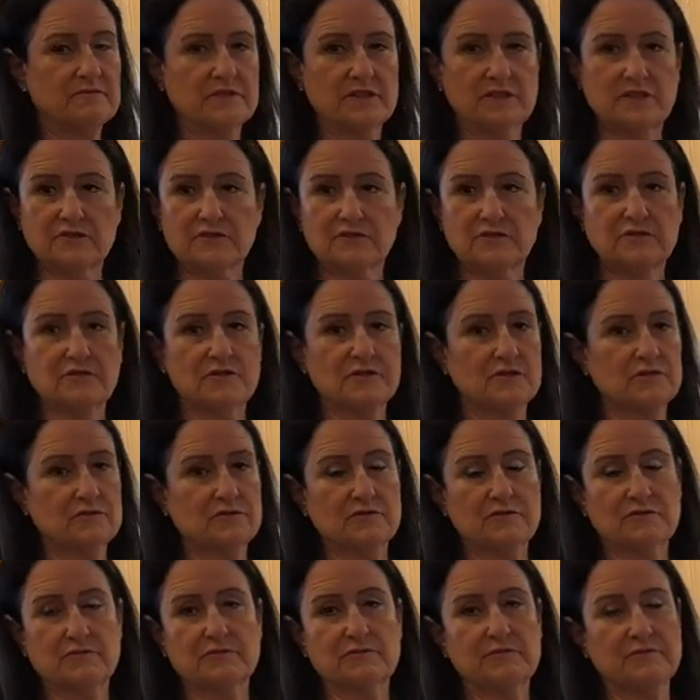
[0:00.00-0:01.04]
you,
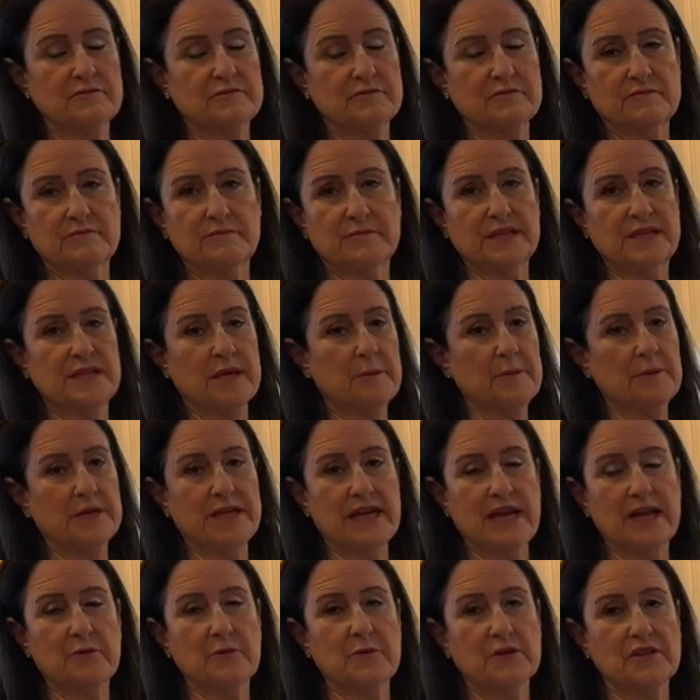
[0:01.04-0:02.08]
you beat up an
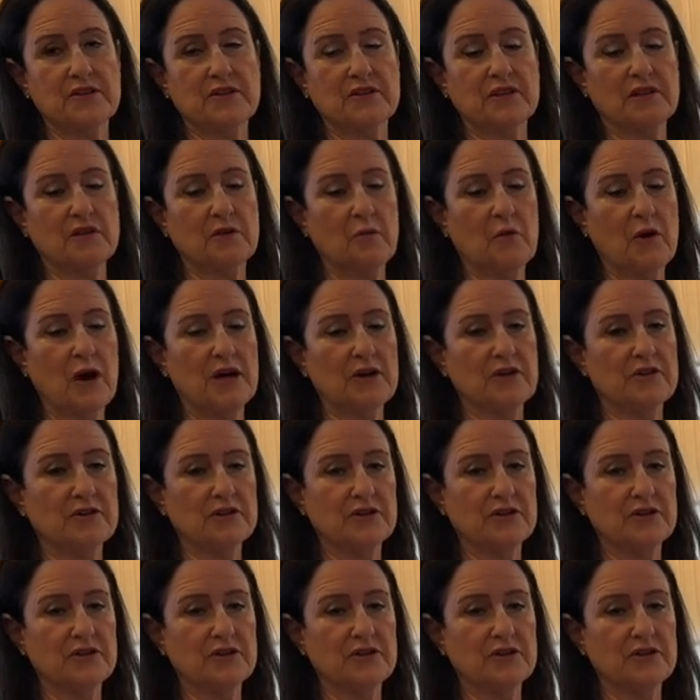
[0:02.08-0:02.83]
egg with a little water,